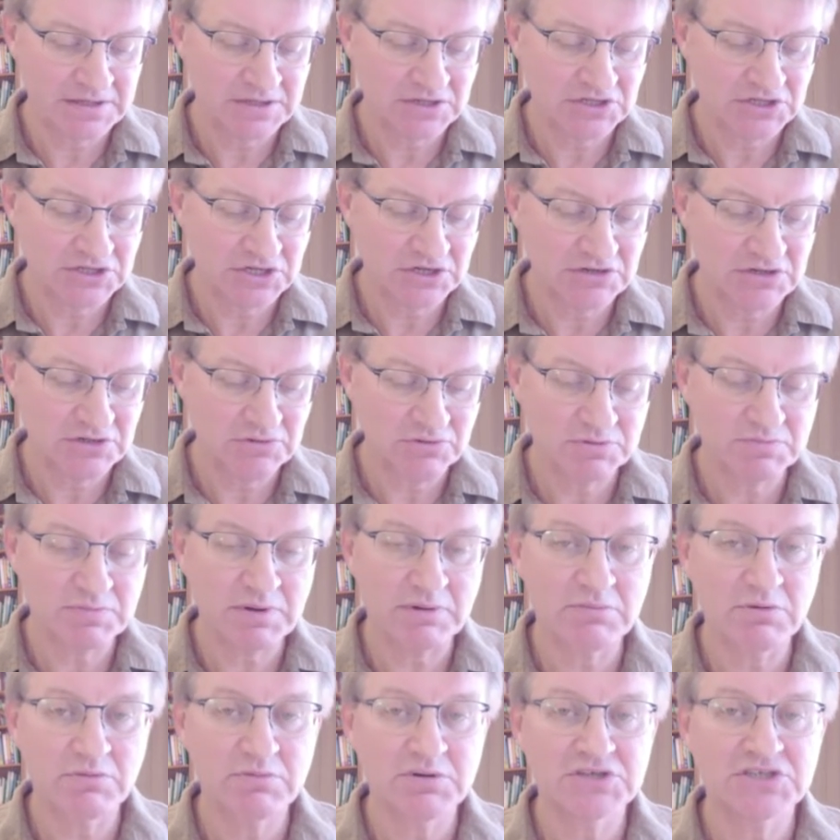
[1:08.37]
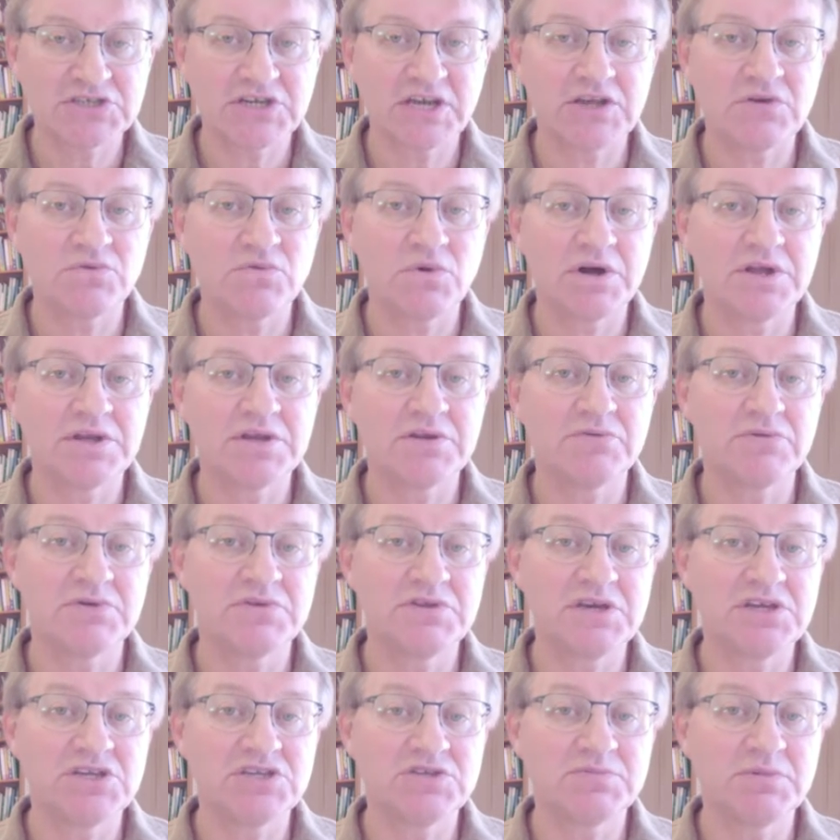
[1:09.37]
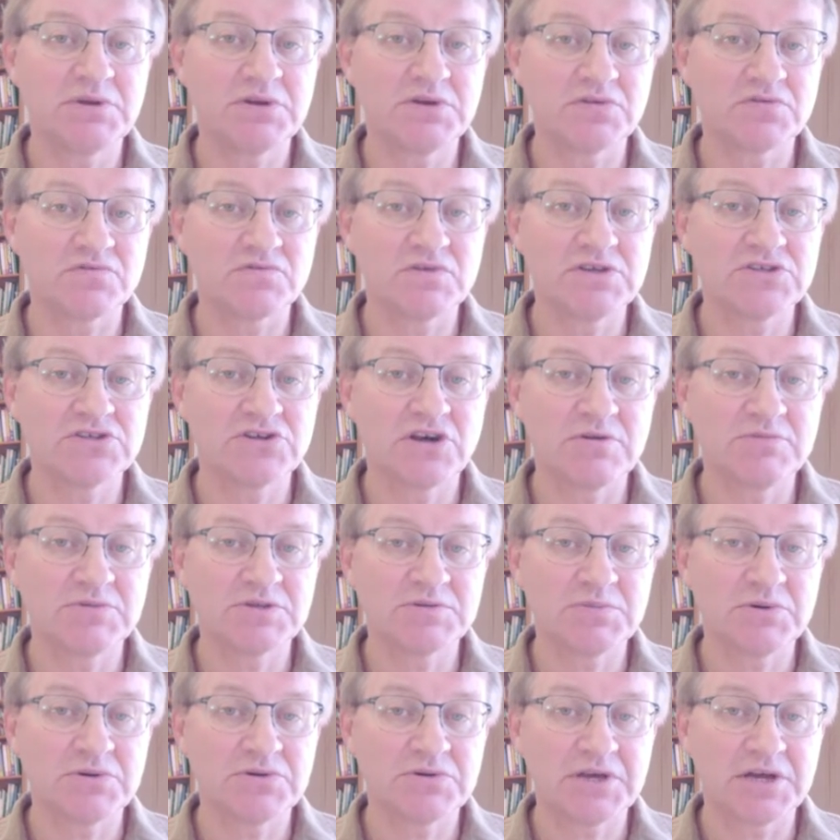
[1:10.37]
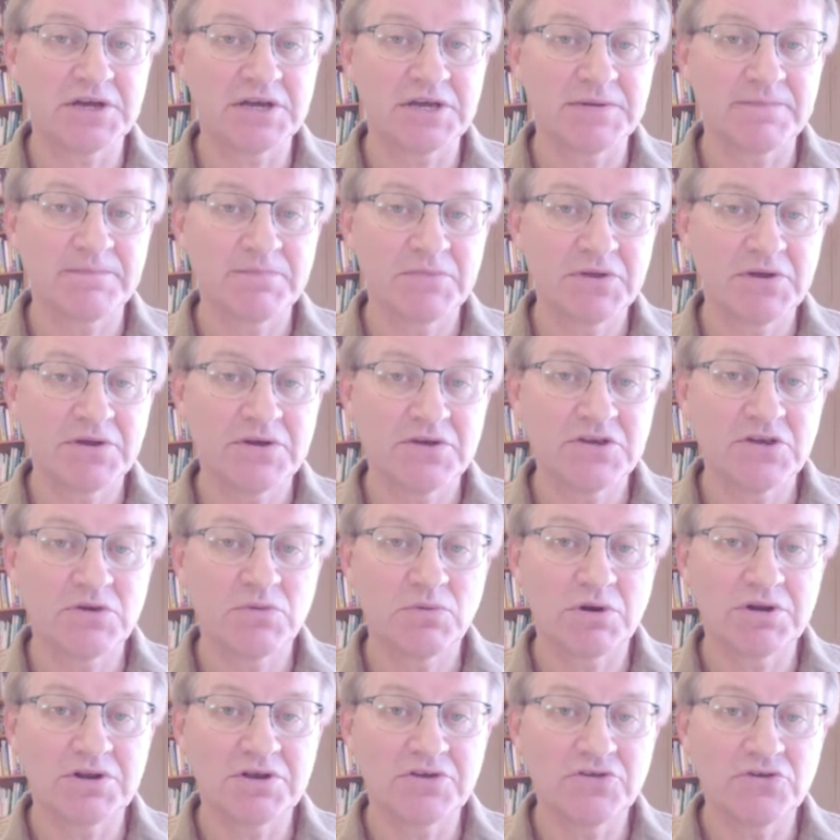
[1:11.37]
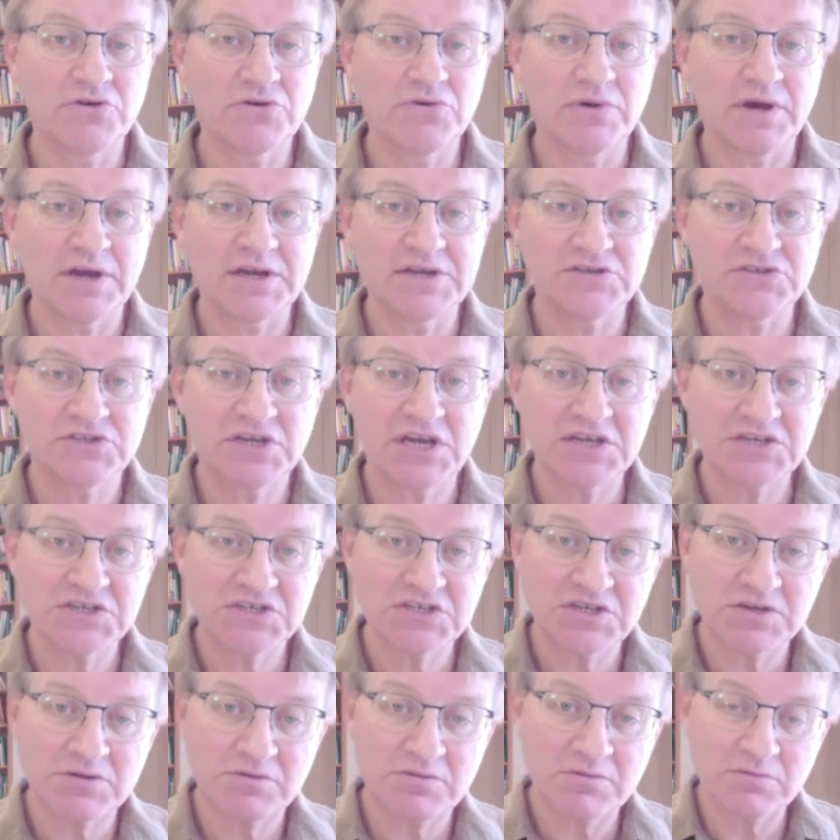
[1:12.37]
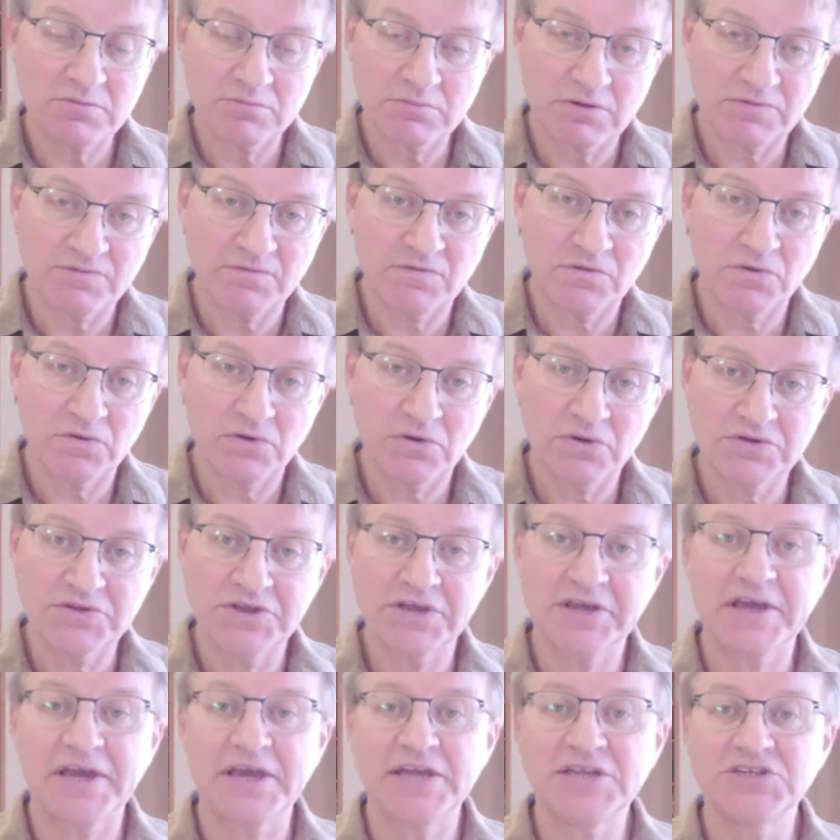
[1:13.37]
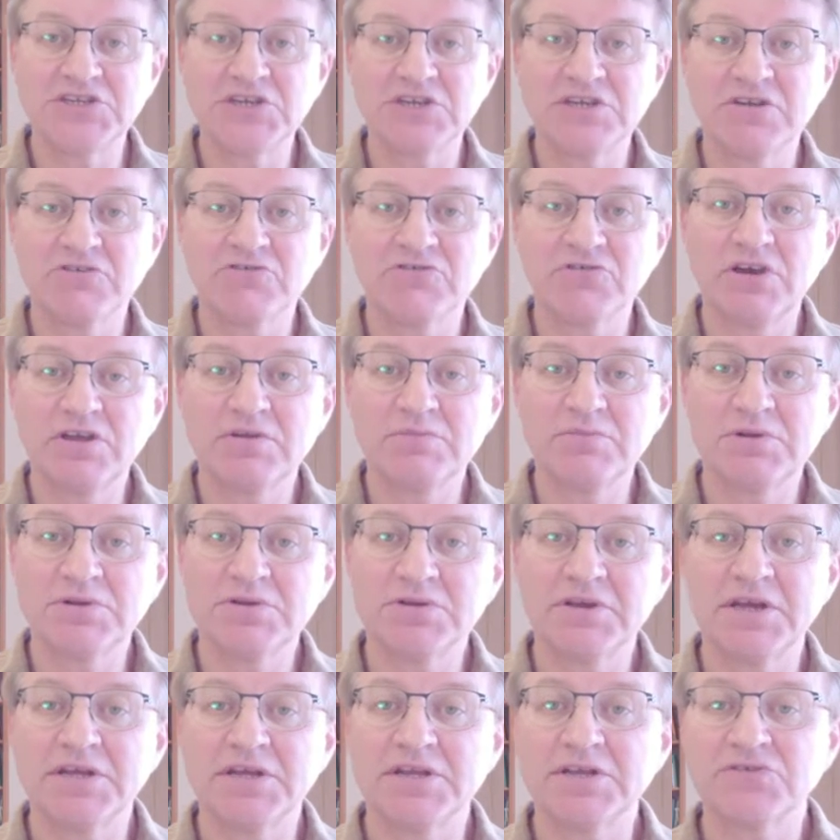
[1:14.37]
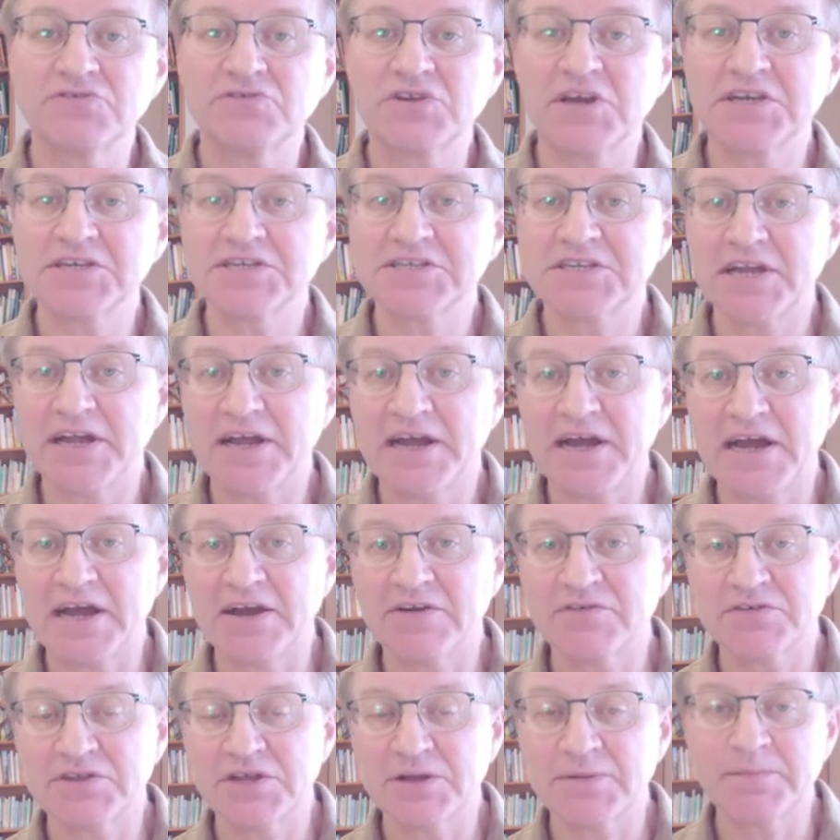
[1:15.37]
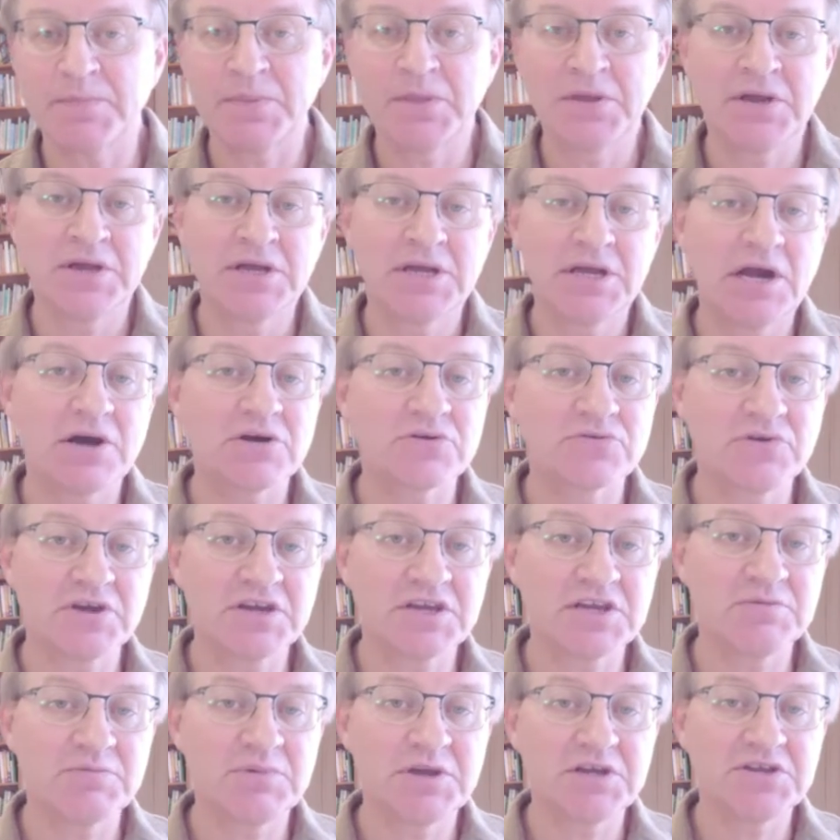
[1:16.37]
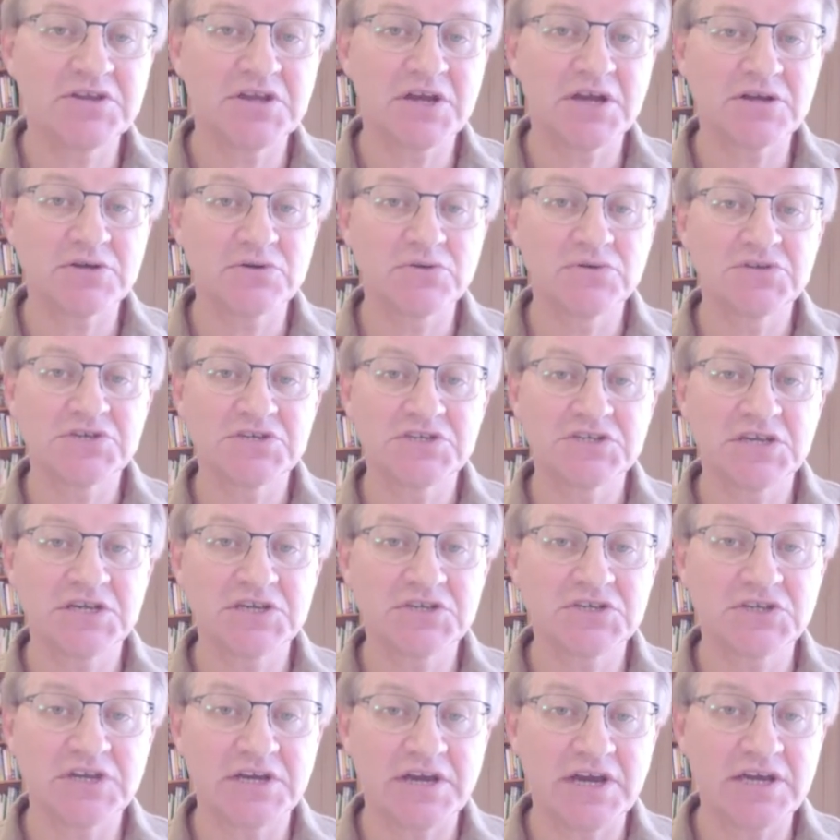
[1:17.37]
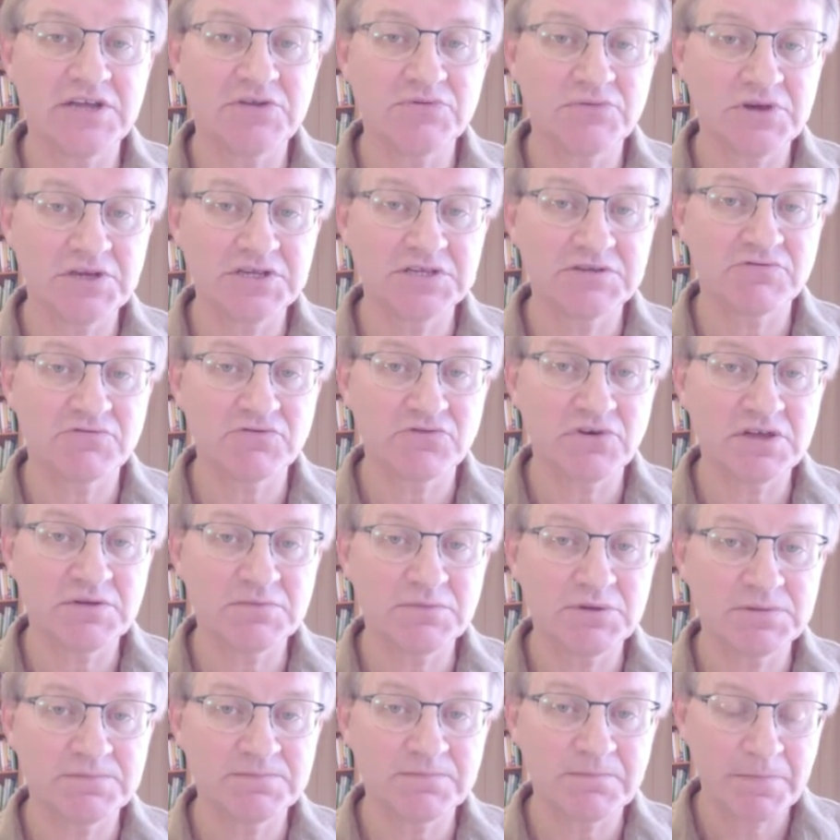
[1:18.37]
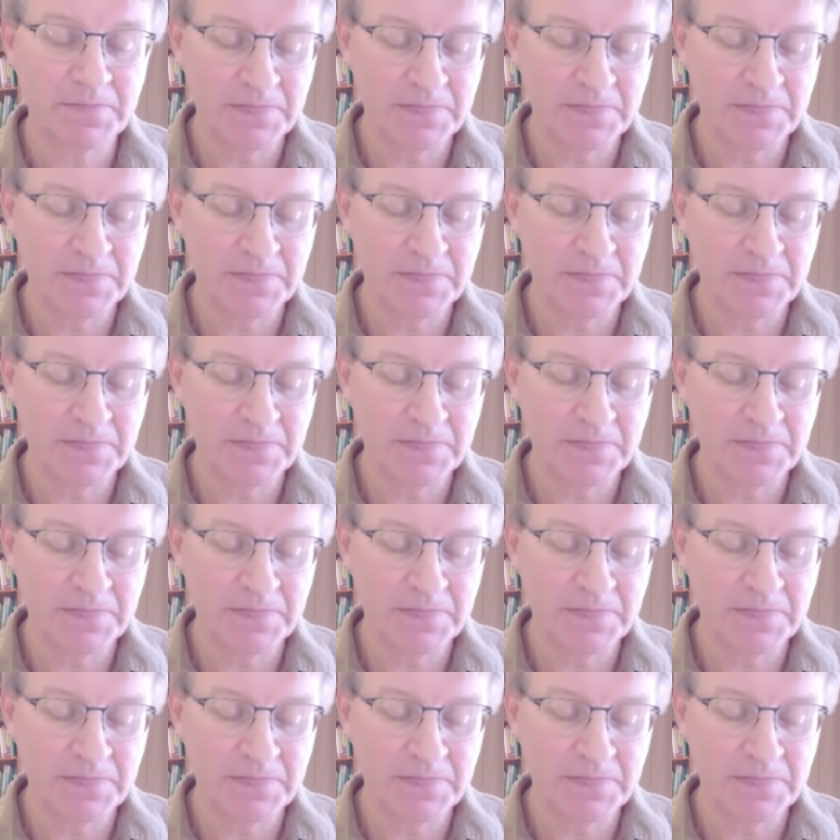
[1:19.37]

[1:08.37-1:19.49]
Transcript: So you would probably take one with each meal three times per day. You want to do a test before the Canxida treatment and a test after. I recommend a good six to eight weeks of treatment.